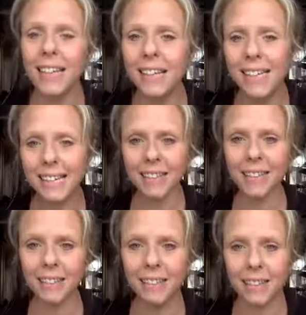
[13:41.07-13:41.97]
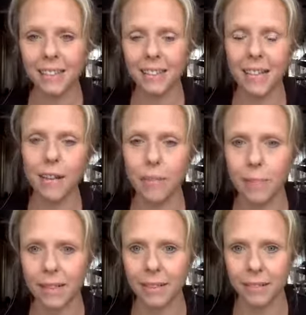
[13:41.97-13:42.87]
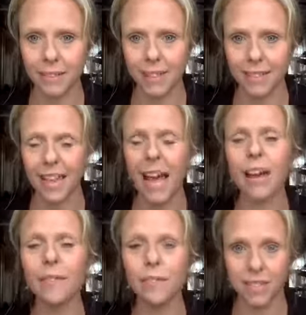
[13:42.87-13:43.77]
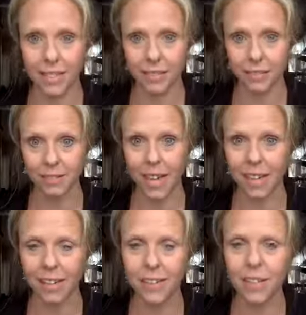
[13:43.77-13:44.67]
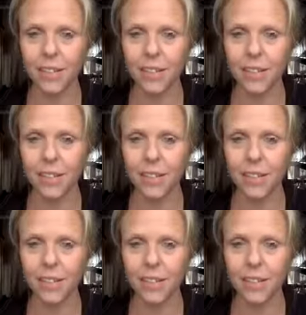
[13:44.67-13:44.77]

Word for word: little, little incremental things every single day.